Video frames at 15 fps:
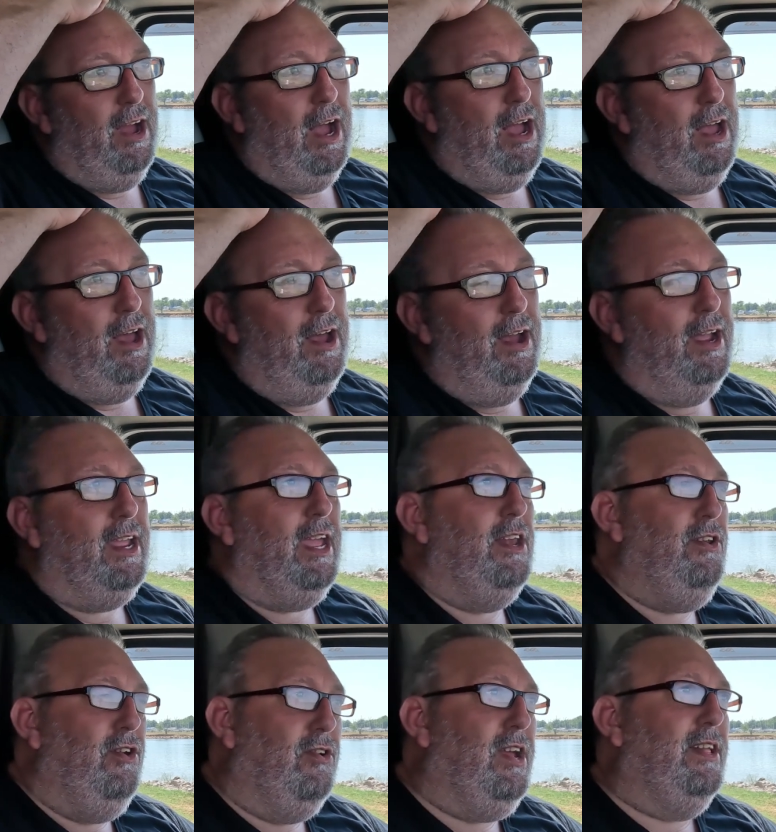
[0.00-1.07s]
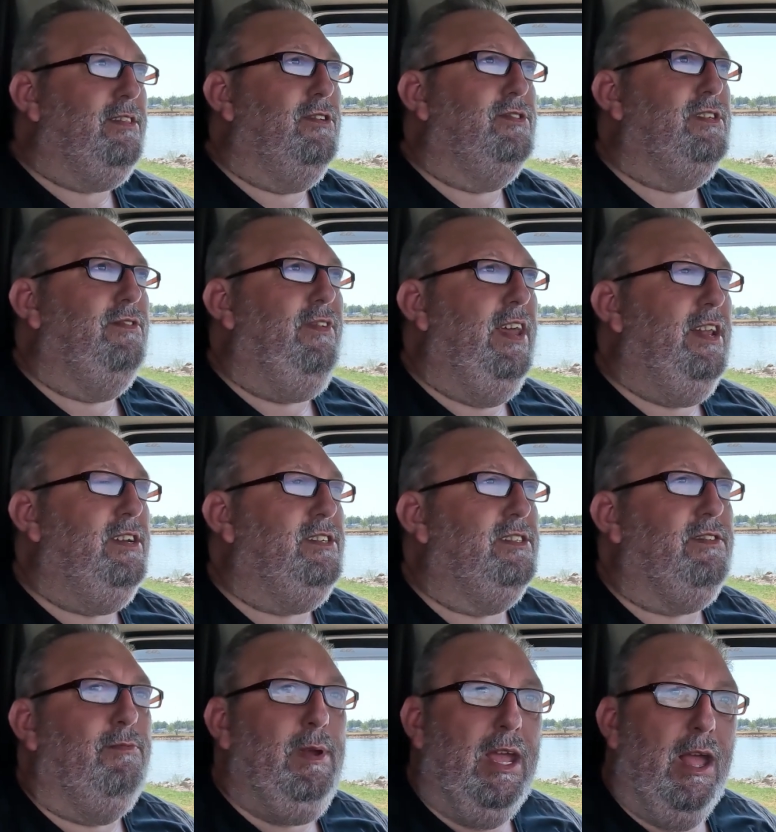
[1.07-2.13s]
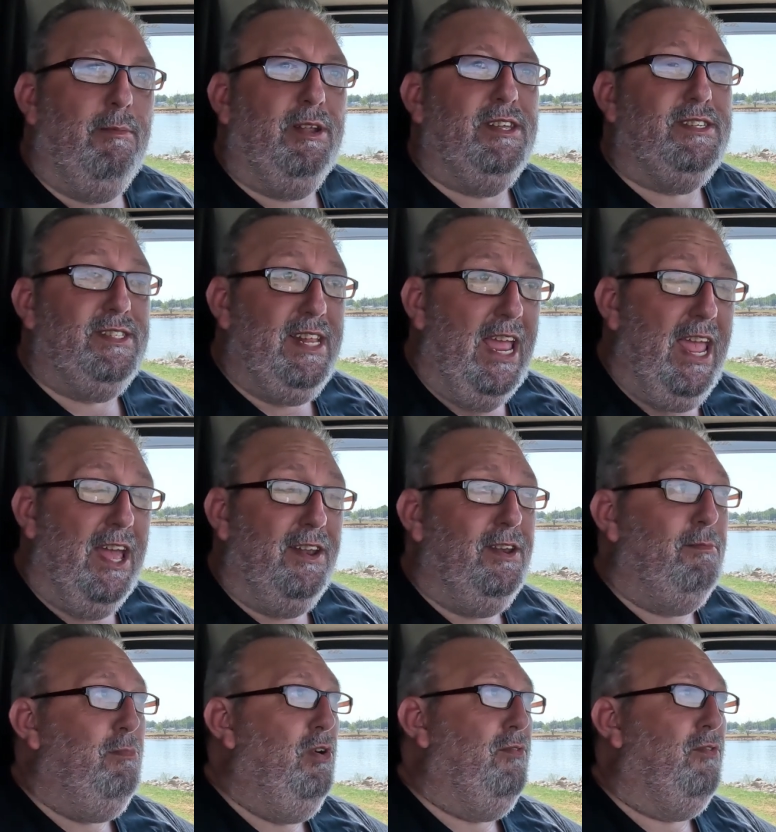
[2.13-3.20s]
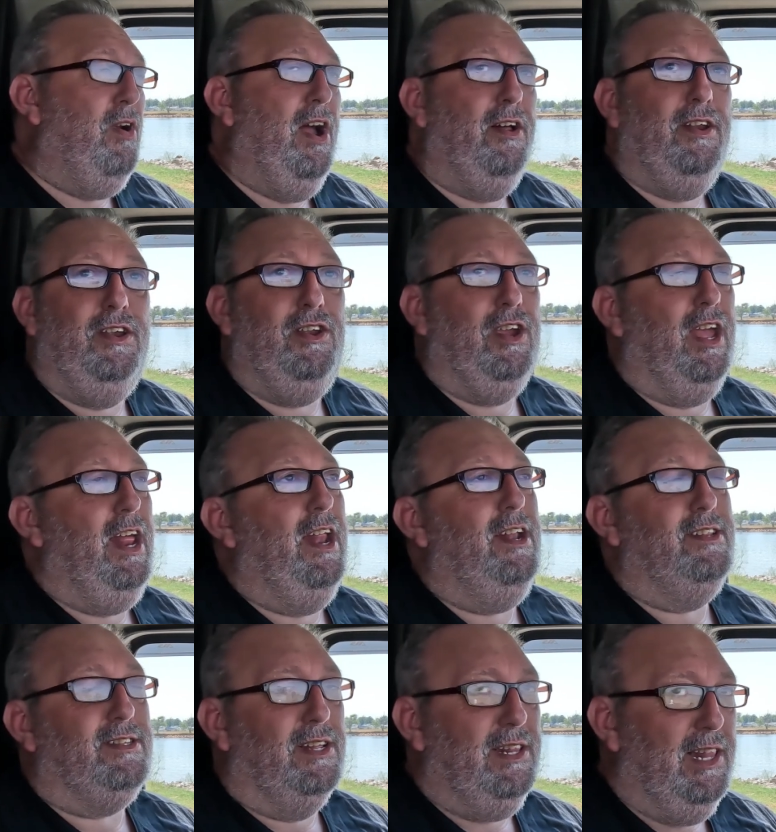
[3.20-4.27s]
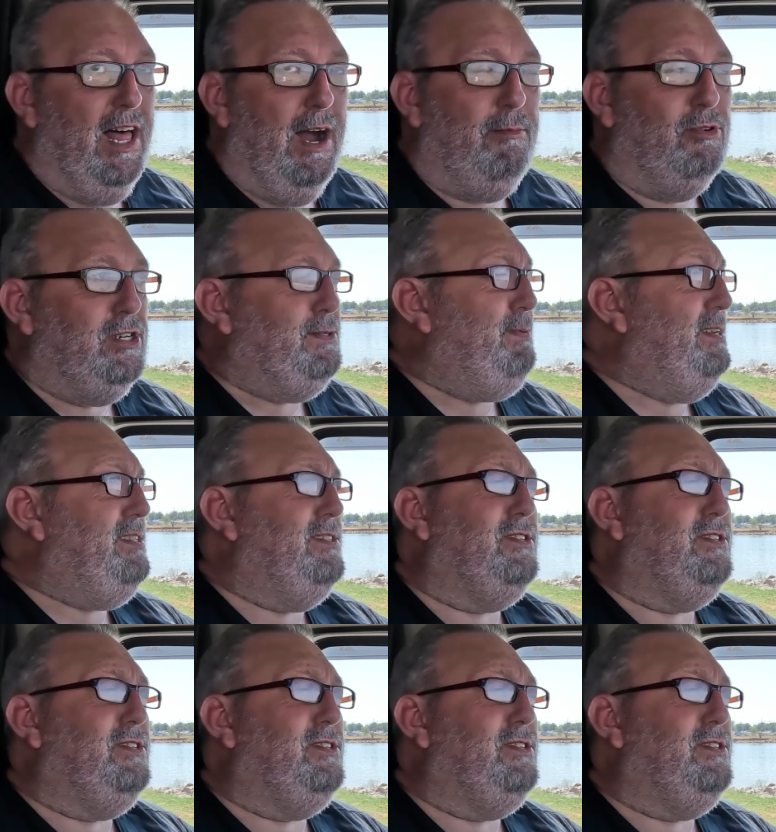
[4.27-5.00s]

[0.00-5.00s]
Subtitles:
Again, you get those advantages of being able to stand and move around, and it's a lot more space.